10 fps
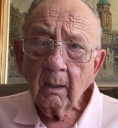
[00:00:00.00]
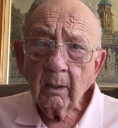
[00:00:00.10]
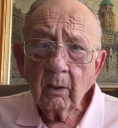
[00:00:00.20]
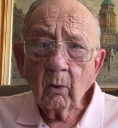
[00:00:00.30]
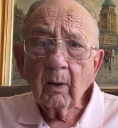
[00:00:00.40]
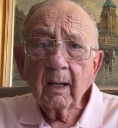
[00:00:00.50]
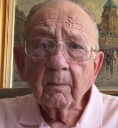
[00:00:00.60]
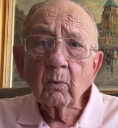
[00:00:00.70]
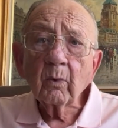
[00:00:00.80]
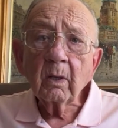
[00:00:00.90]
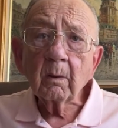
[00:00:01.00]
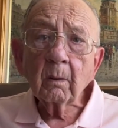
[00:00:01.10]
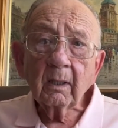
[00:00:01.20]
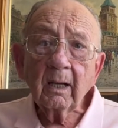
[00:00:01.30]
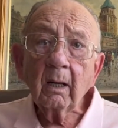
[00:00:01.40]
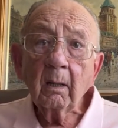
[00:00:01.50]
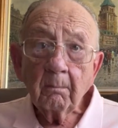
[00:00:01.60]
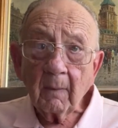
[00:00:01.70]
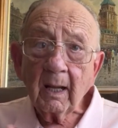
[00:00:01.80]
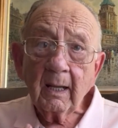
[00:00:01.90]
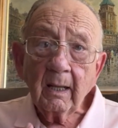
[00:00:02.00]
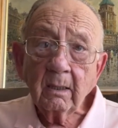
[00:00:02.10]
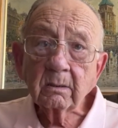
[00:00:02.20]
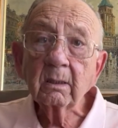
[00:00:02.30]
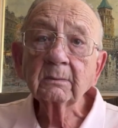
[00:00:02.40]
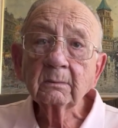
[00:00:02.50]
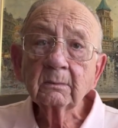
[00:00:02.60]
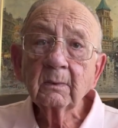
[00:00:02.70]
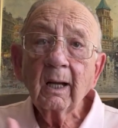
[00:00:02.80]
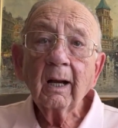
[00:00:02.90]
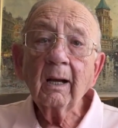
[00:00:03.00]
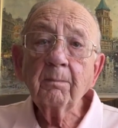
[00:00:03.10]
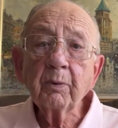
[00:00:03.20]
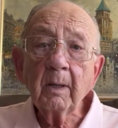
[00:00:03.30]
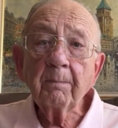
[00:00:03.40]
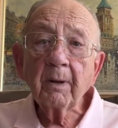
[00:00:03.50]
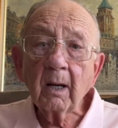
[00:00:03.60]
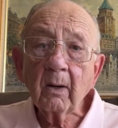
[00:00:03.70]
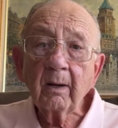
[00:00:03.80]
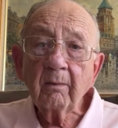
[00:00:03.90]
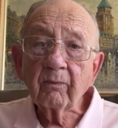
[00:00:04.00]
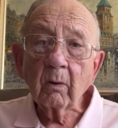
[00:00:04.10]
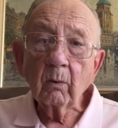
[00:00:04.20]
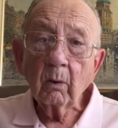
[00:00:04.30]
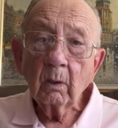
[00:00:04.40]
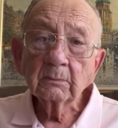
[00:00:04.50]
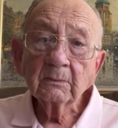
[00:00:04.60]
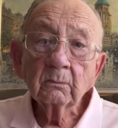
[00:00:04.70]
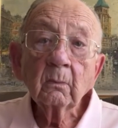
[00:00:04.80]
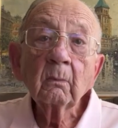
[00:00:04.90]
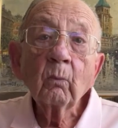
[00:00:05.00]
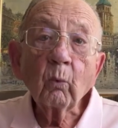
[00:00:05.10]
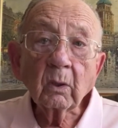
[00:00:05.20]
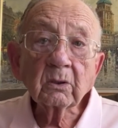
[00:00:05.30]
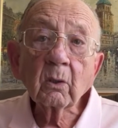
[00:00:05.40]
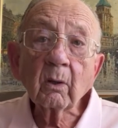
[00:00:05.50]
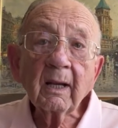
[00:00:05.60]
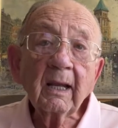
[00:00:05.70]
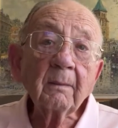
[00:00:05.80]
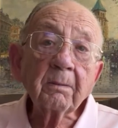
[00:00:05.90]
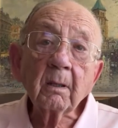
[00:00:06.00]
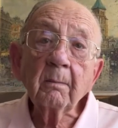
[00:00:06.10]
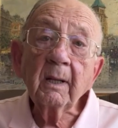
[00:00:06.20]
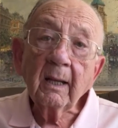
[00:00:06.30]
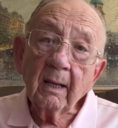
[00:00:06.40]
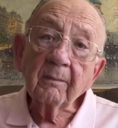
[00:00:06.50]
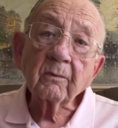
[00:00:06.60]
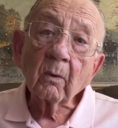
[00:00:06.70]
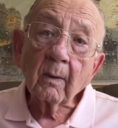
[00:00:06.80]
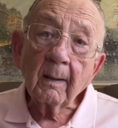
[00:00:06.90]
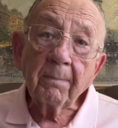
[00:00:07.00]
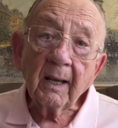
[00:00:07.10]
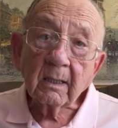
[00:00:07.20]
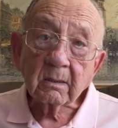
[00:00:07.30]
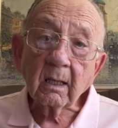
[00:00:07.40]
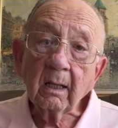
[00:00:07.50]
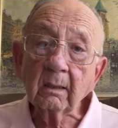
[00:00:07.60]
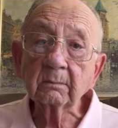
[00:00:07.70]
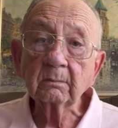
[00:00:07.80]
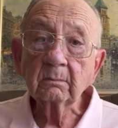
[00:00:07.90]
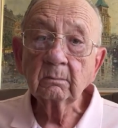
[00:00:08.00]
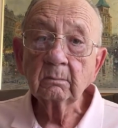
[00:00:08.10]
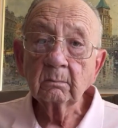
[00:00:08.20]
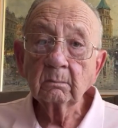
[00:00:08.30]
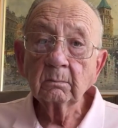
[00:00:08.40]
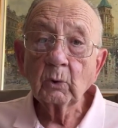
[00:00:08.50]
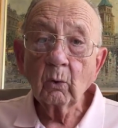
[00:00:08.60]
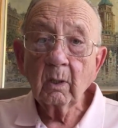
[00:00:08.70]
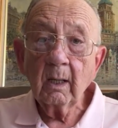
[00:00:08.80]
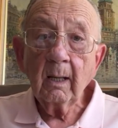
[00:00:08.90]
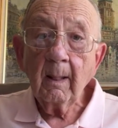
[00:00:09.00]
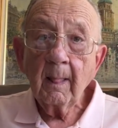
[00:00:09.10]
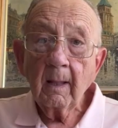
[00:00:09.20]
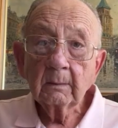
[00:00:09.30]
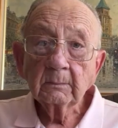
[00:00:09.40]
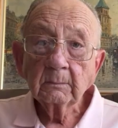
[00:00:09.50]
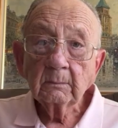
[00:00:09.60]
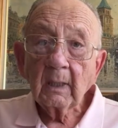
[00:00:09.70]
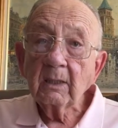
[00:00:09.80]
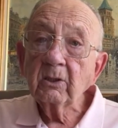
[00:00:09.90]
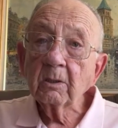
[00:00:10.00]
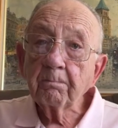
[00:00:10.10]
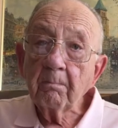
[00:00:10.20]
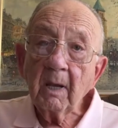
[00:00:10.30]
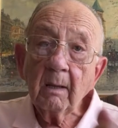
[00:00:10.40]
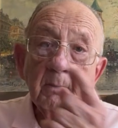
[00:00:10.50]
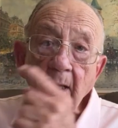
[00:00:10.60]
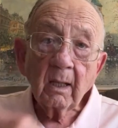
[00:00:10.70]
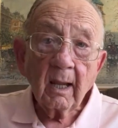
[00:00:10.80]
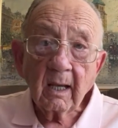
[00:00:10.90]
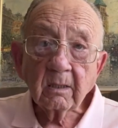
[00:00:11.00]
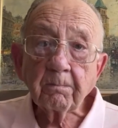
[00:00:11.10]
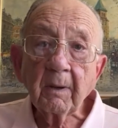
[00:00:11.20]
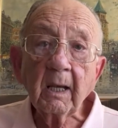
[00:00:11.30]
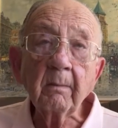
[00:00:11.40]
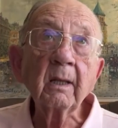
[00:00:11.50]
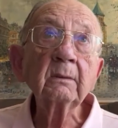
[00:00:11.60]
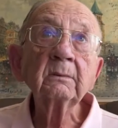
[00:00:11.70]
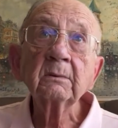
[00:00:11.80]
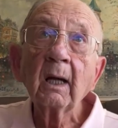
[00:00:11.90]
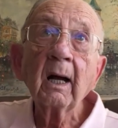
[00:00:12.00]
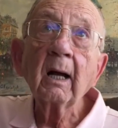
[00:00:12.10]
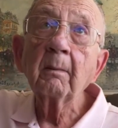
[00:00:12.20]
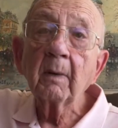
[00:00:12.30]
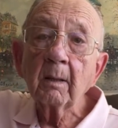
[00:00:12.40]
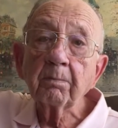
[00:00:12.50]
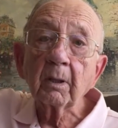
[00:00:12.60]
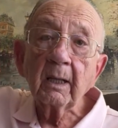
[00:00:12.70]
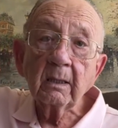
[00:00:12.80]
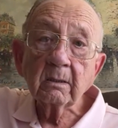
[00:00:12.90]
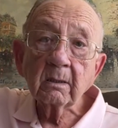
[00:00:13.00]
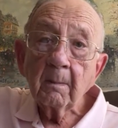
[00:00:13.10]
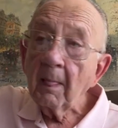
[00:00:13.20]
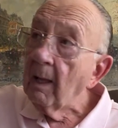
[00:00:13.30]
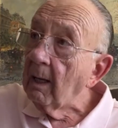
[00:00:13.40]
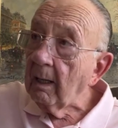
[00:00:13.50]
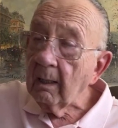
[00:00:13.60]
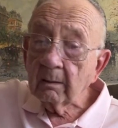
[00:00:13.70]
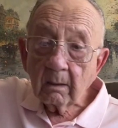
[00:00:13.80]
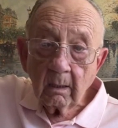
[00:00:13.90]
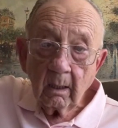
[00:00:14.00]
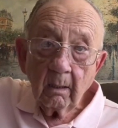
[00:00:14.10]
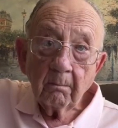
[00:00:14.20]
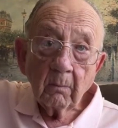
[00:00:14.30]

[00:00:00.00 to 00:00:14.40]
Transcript: You know what happens when you get my age? I'm preparing for what's going to happen to me after I pass on. Okay? I just made my last payment on my place at the